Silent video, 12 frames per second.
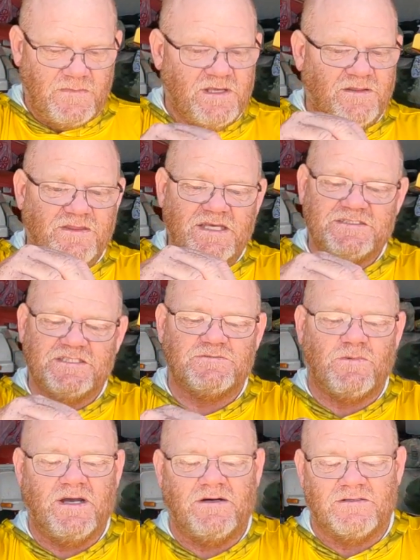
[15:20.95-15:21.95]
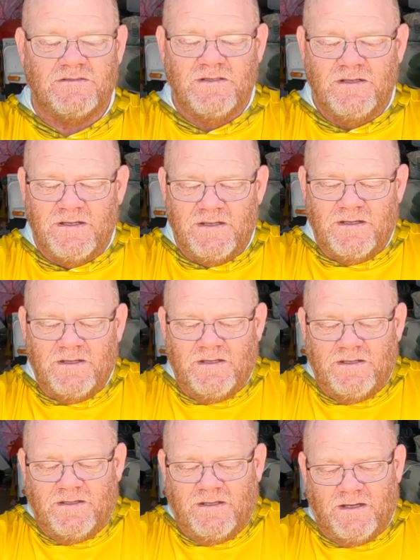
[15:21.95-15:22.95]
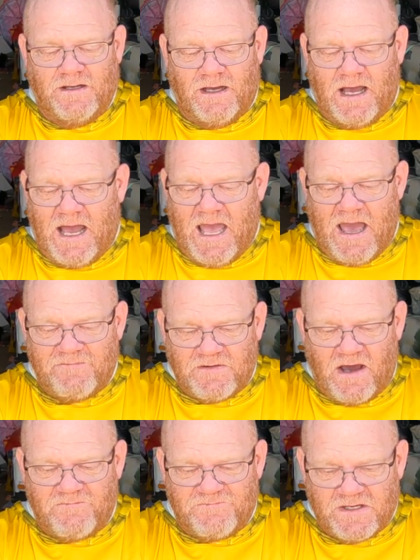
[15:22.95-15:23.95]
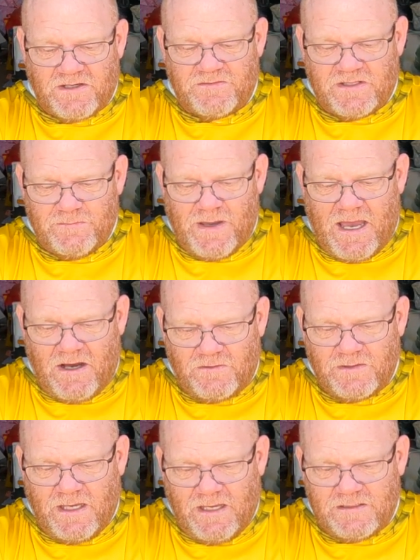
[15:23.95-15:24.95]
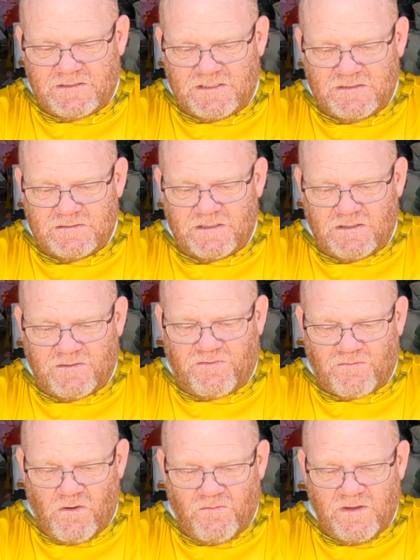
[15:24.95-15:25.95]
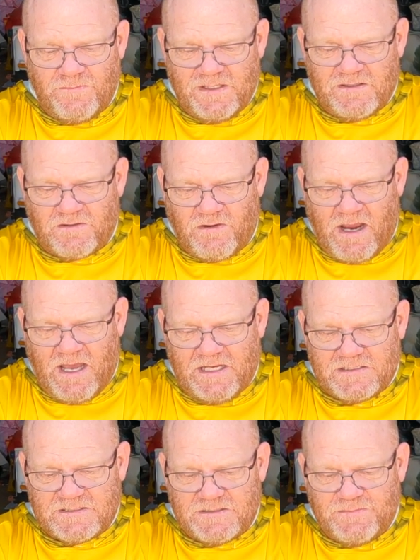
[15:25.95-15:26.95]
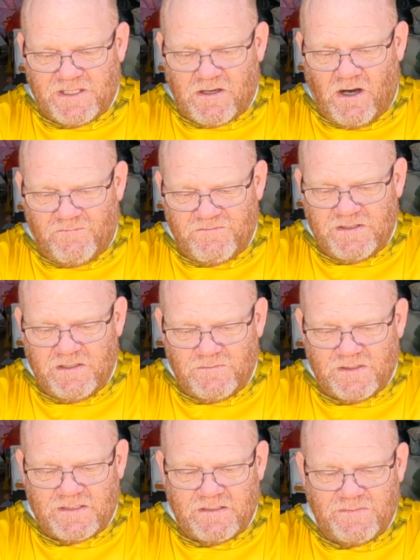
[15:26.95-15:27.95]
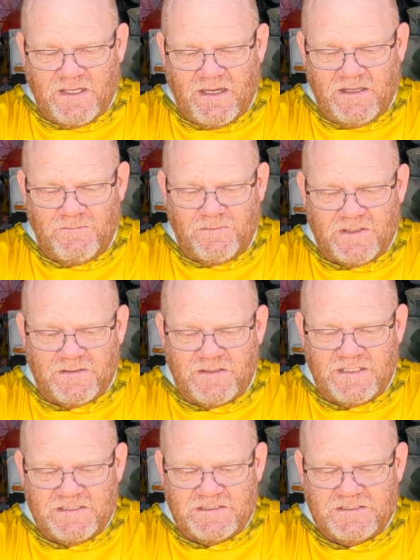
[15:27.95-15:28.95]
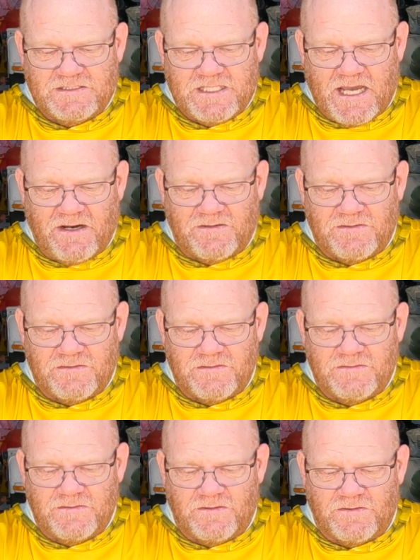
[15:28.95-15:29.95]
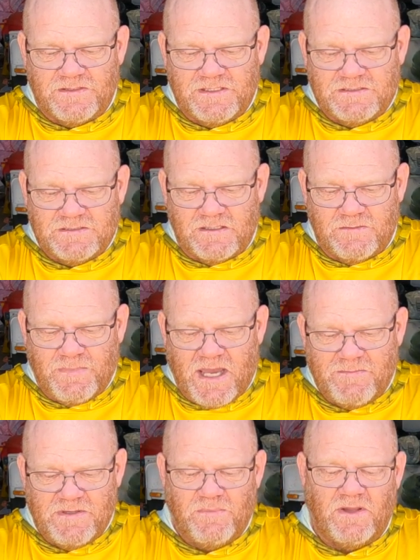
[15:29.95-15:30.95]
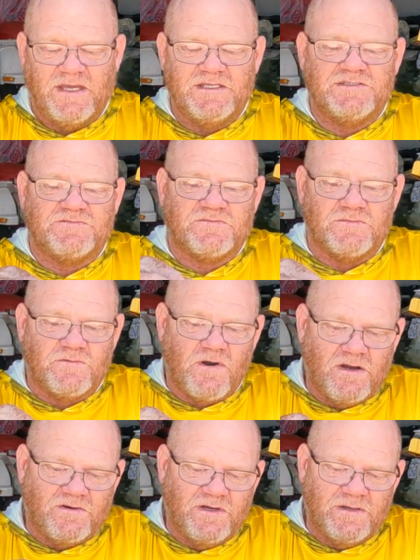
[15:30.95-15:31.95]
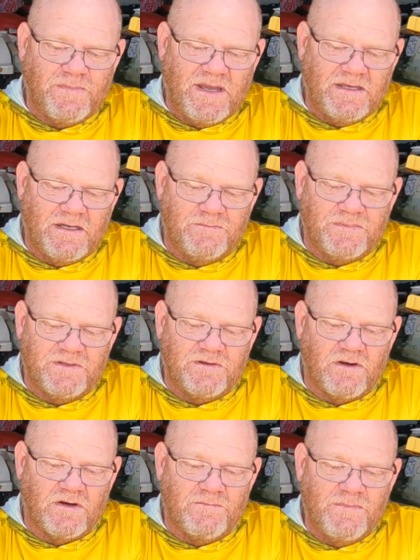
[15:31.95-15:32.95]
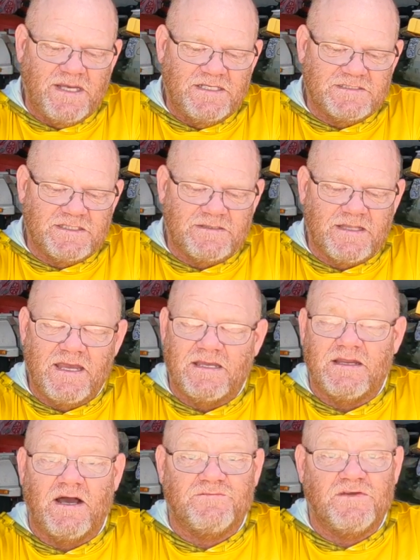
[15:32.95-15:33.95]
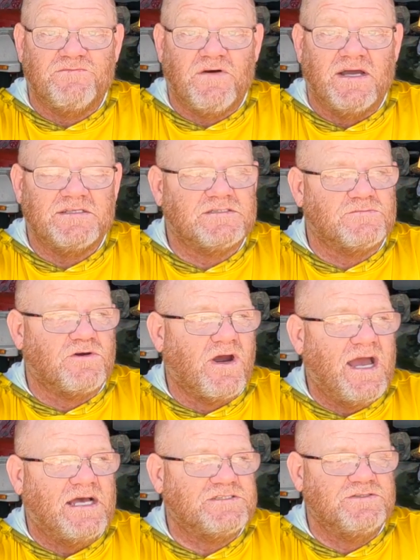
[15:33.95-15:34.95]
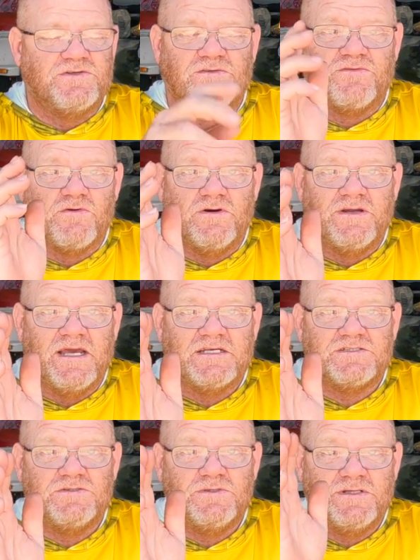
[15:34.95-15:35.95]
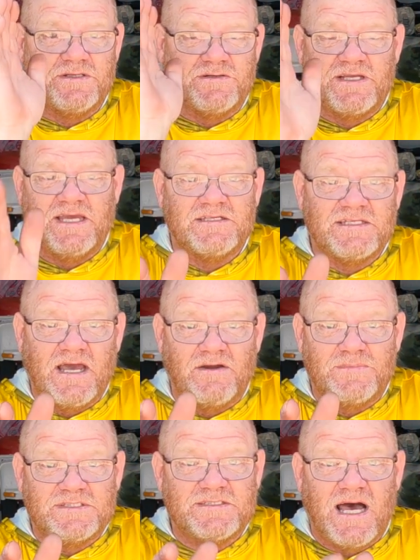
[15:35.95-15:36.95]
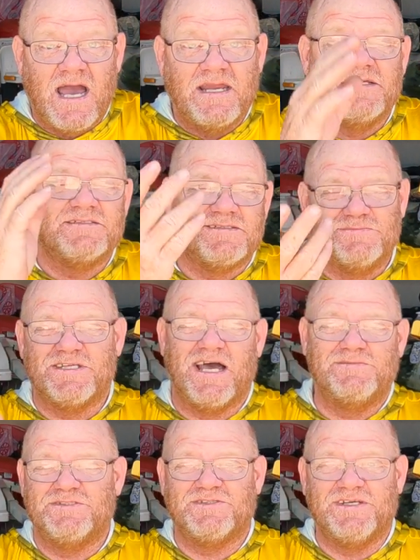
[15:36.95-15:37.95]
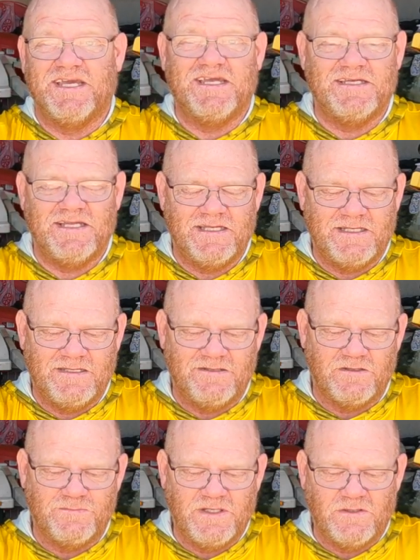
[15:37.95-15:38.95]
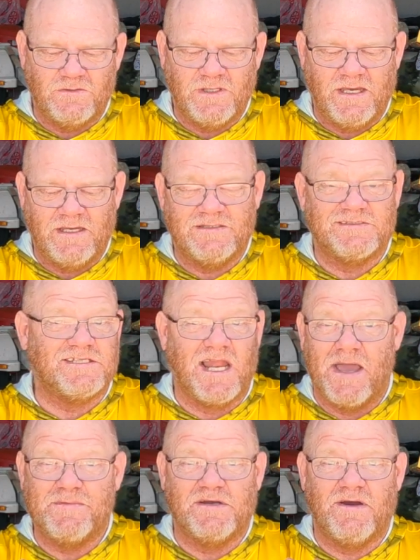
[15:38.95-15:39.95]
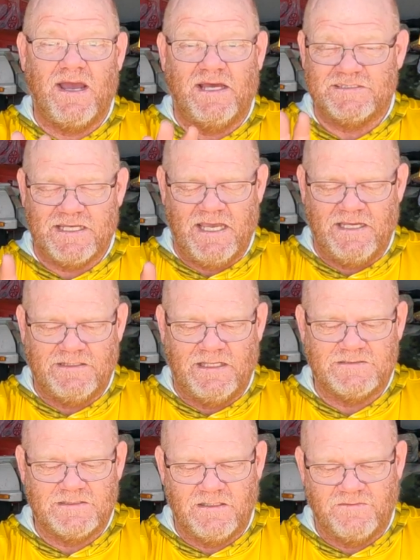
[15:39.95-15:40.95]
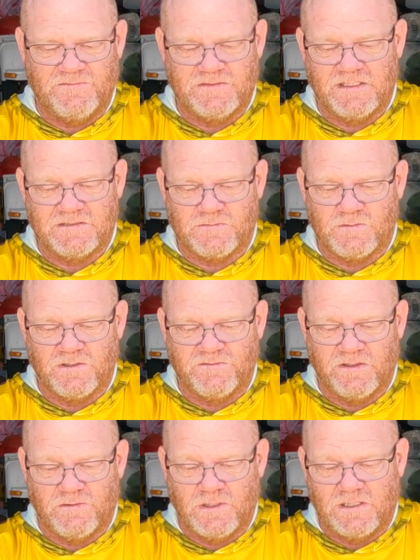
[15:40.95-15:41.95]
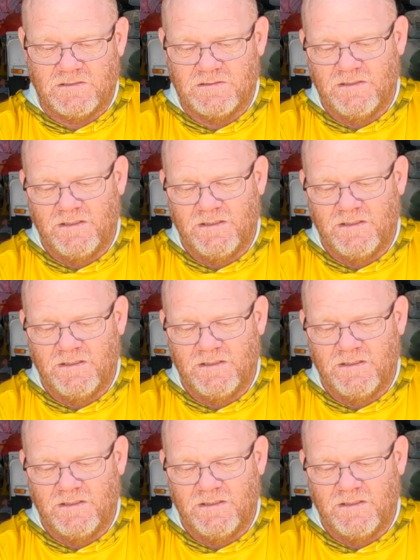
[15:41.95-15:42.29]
These as well, I have not figured them out yet to throw them in the grass and be confident with them yet, but these Bambi blades from Rock Creek Bait Company are an amazing thing. Now if you find some grass and you can throw it next to it and get down beside it, sometimes you can get it in and it'll be okay. The slimy grass, I hate that stuff. It doesn't work real well.